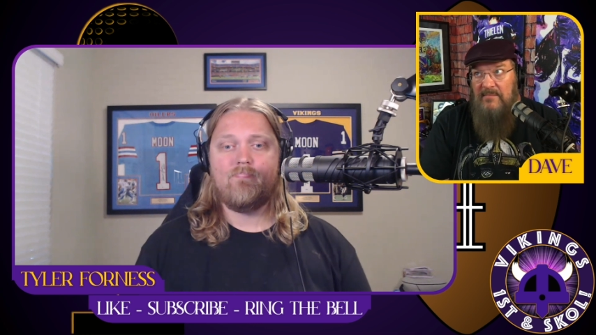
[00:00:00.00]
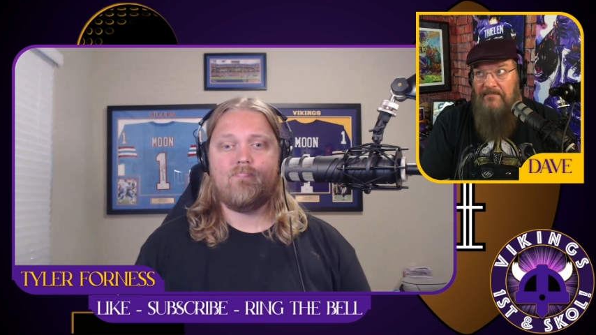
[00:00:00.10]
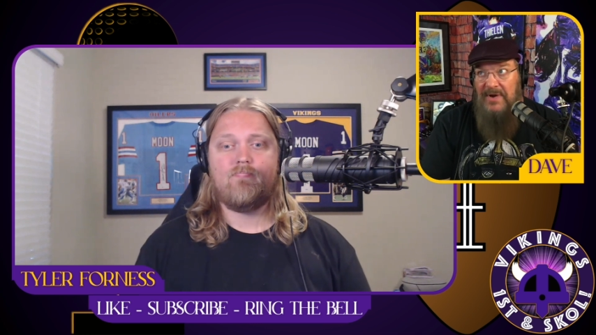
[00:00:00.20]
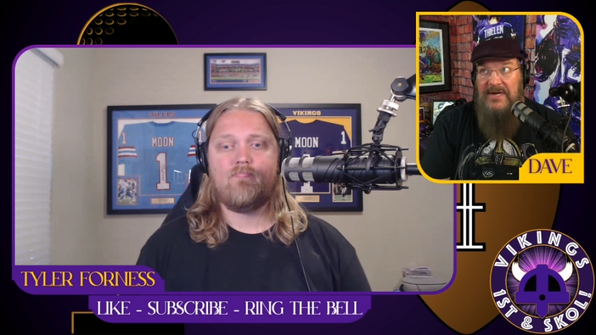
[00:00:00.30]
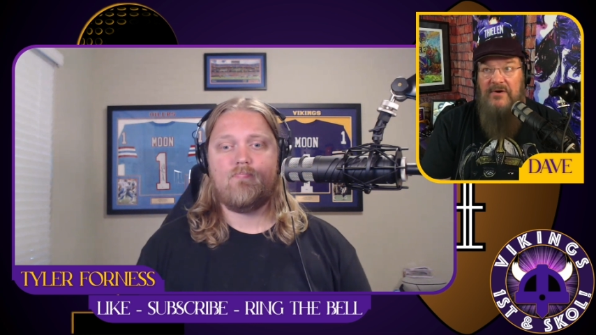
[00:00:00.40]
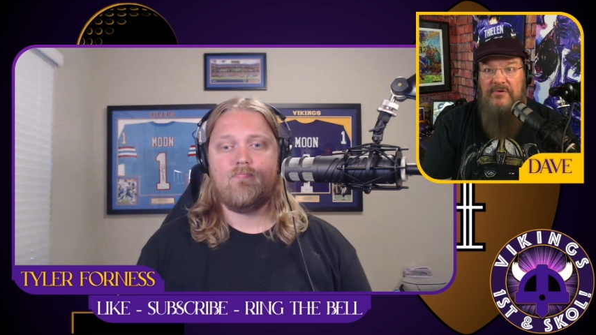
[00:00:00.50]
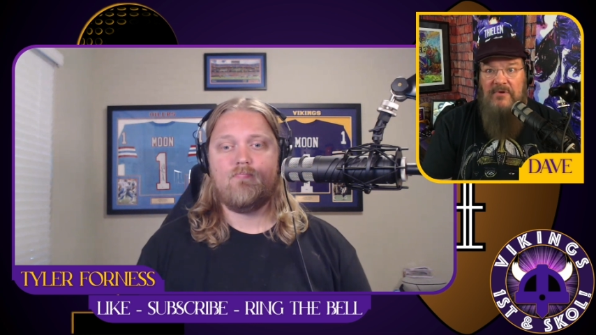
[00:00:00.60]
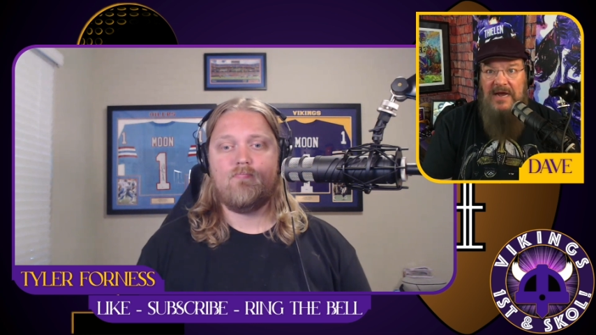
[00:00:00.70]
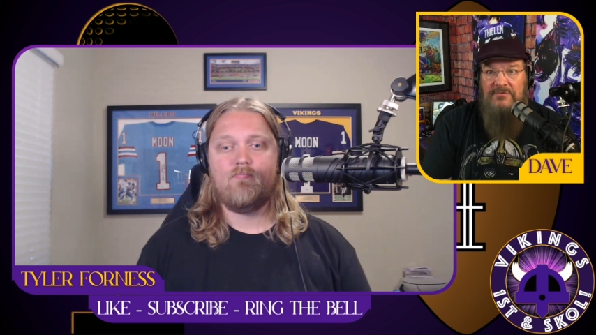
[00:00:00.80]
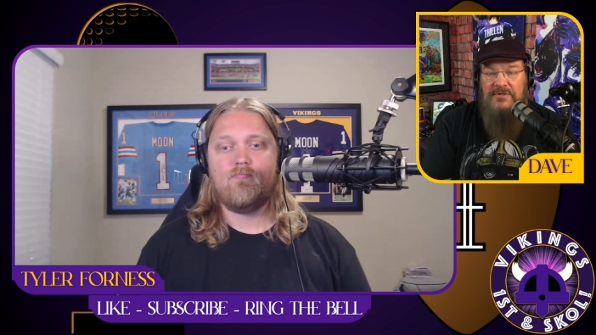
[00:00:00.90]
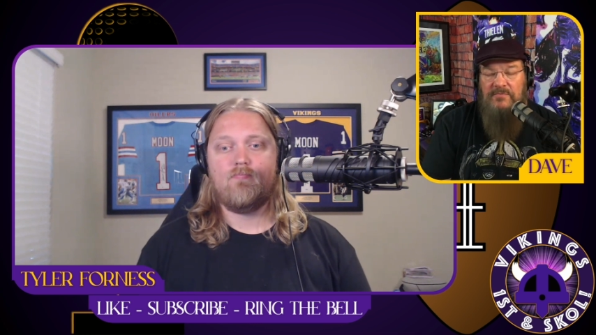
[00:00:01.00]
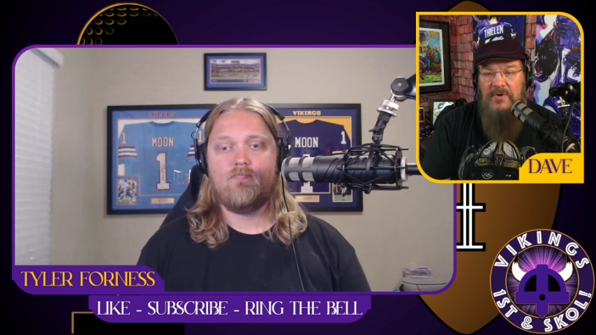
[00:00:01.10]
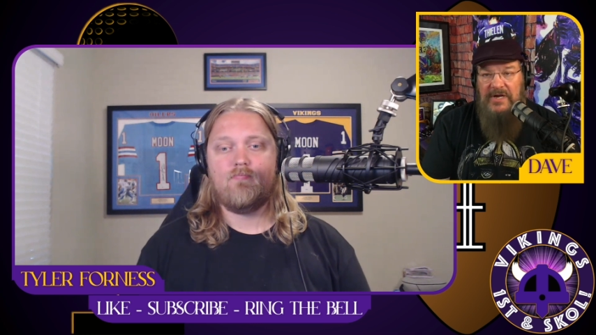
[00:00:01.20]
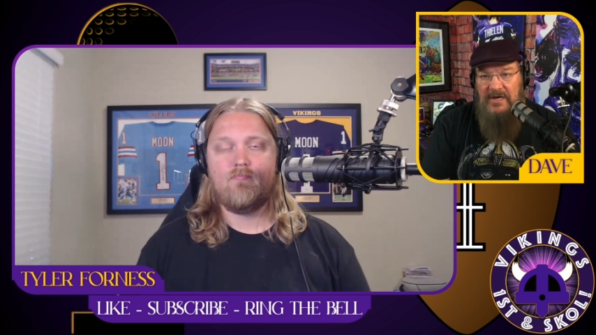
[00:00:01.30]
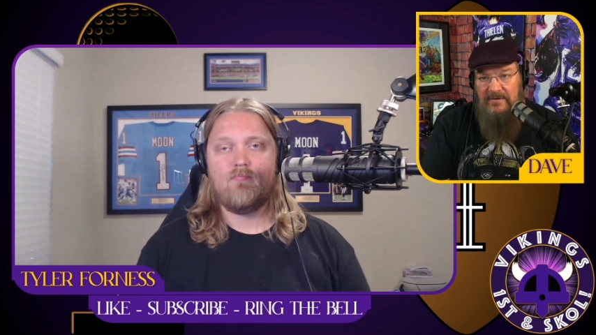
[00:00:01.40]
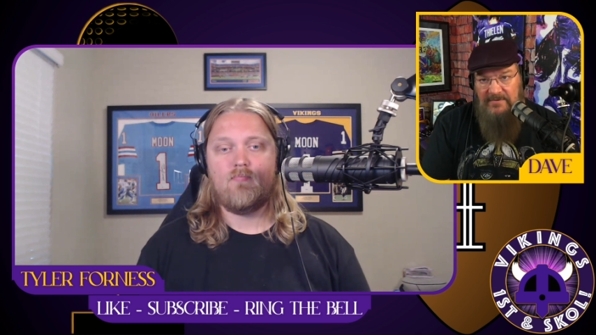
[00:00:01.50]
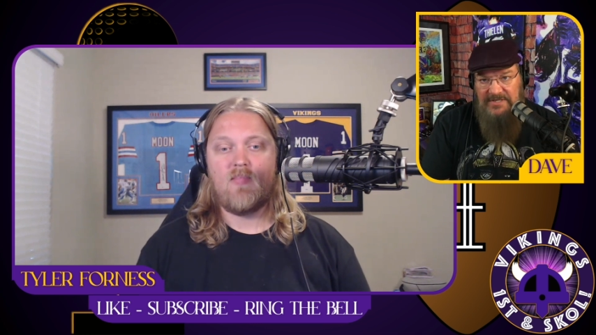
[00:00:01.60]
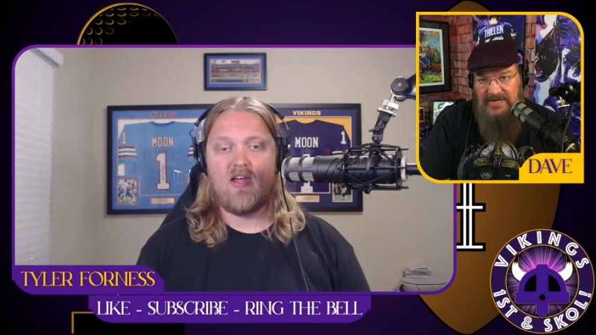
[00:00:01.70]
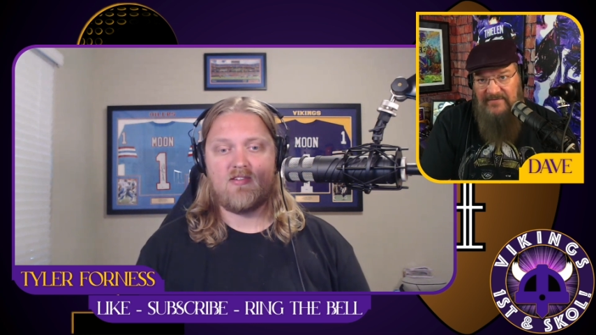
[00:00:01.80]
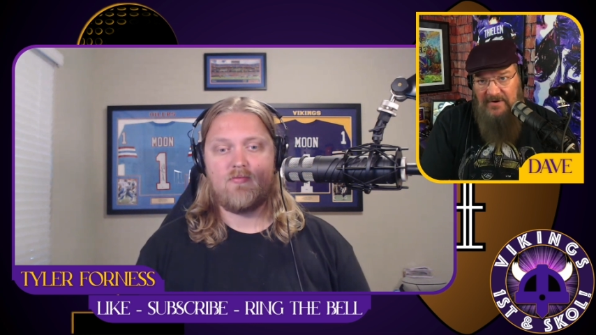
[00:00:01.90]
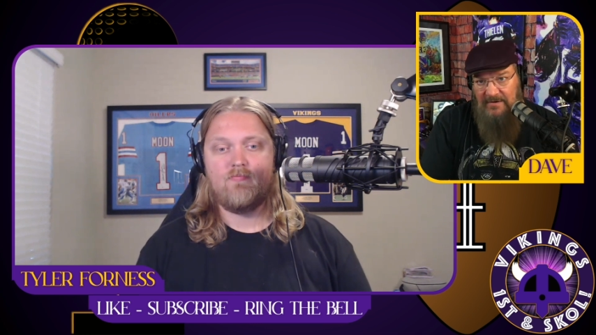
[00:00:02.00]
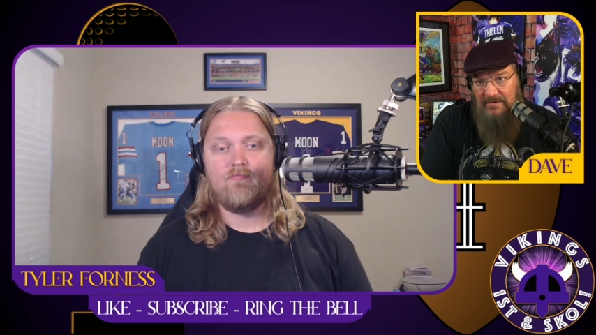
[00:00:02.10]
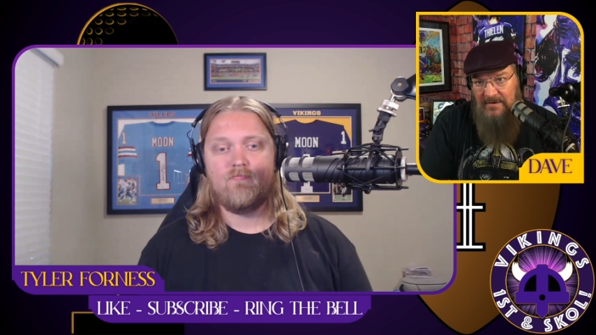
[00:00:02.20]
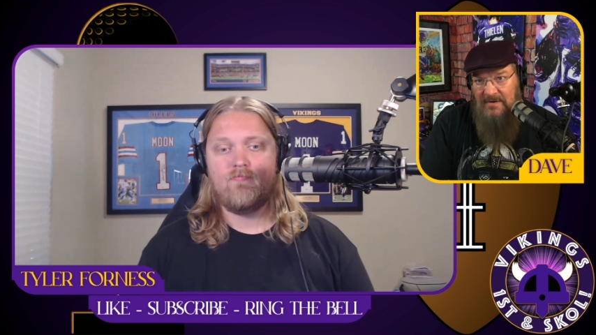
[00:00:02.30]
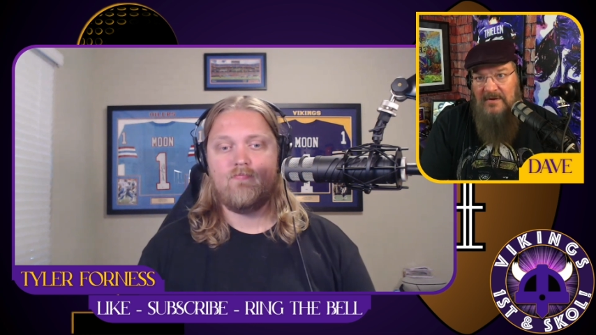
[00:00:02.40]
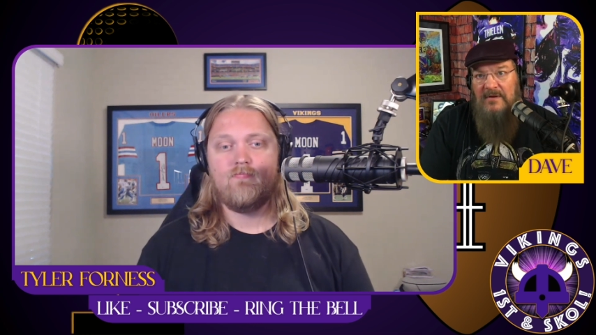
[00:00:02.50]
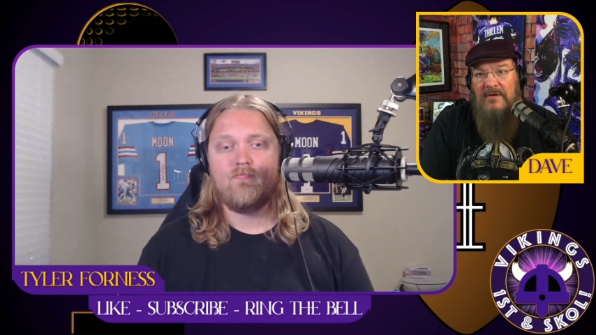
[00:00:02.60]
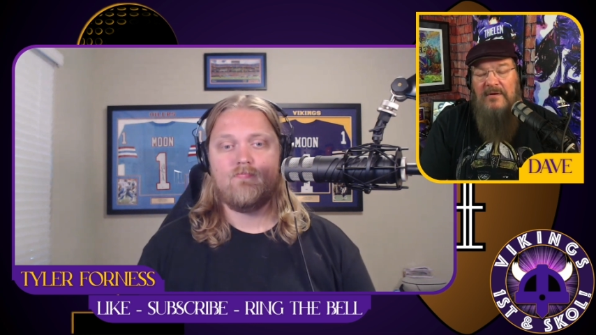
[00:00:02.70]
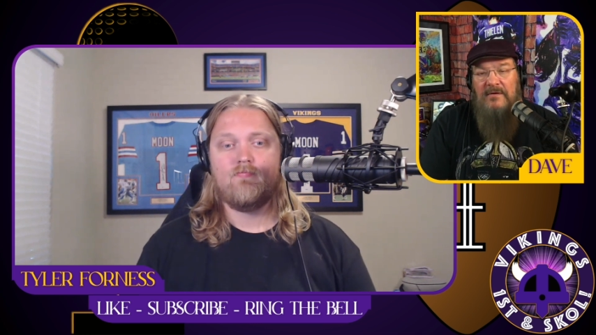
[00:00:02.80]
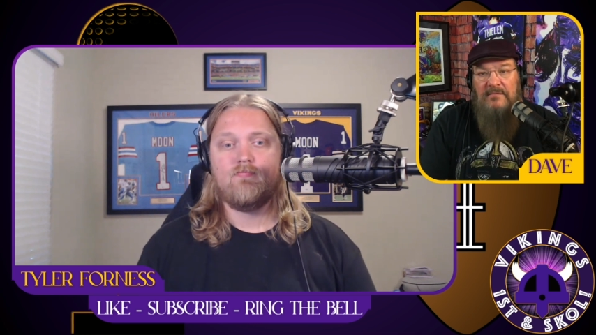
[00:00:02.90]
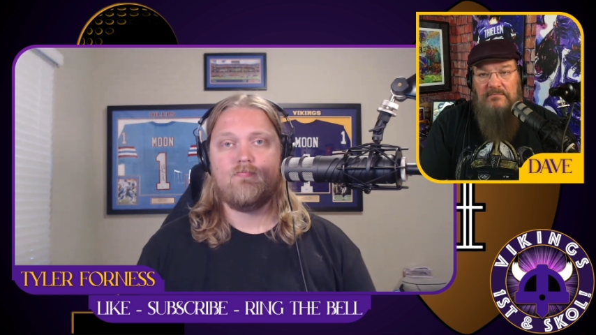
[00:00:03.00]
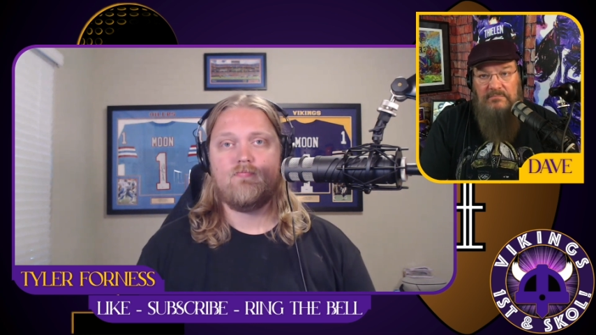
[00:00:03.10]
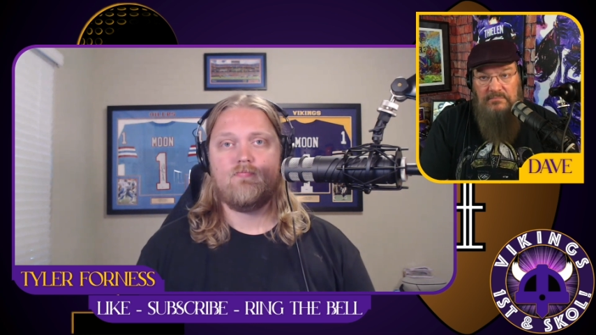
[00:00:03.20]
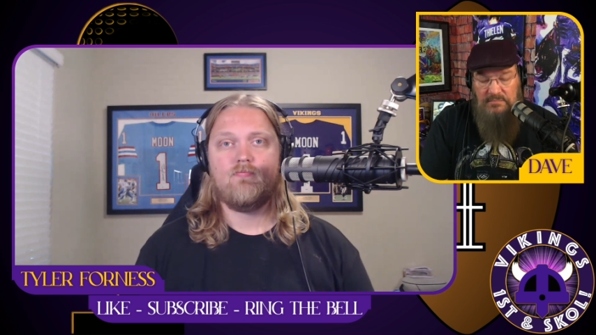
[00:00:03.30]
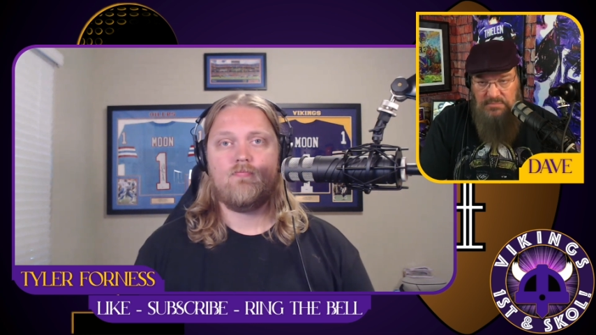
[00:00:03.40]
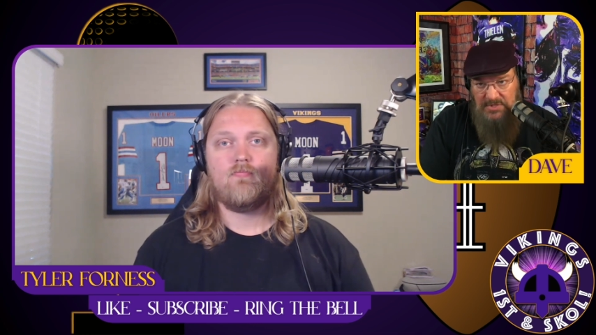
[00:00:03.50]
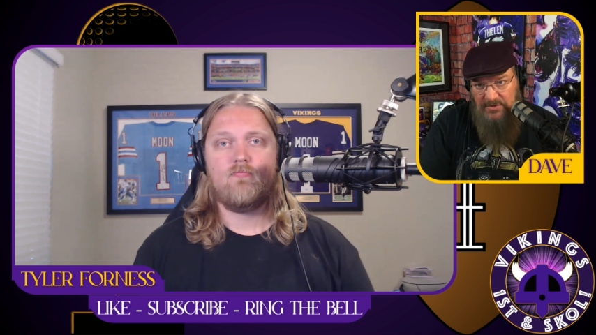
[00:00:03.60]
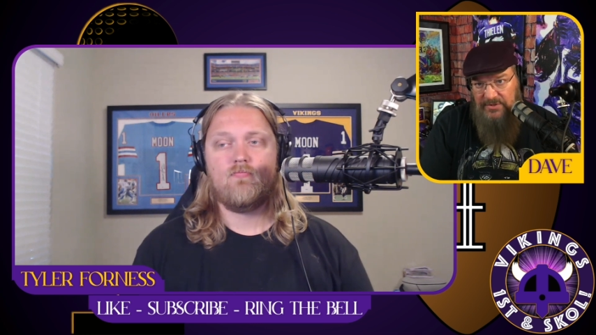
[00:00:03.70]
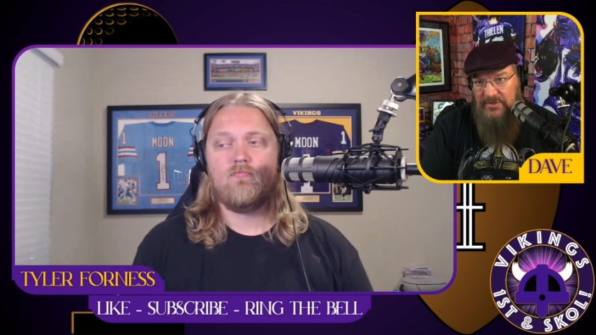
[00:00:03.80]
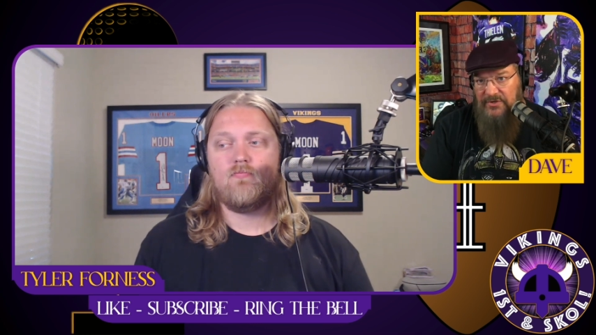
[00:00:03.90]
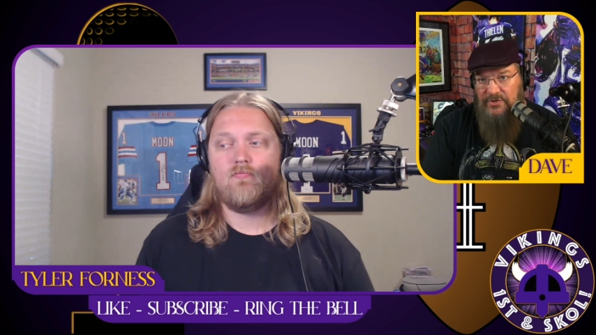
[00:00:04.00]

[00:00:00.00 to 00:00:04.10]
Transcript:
Speaker 1: bite on routes when a receiver goes to